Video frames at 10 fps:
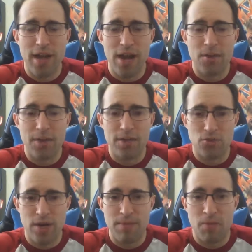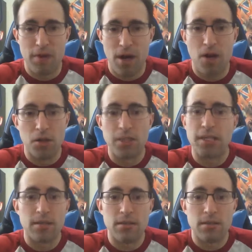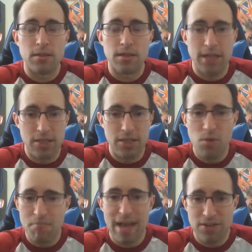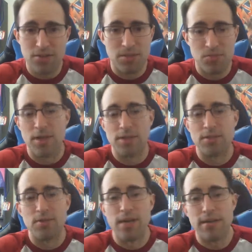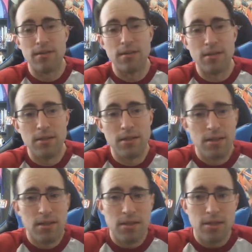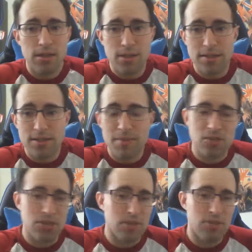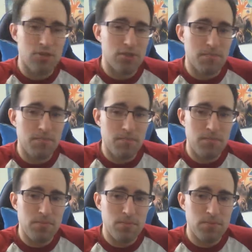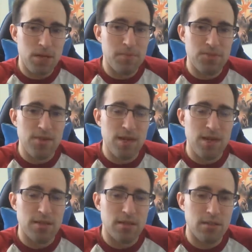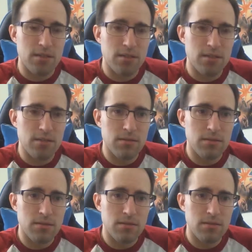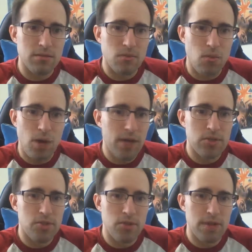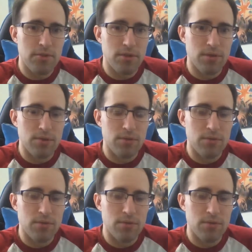how they can trademark Ali? Can you imagine them trying to do that? Not to mention, it's just dumb as fuck. Why would you ever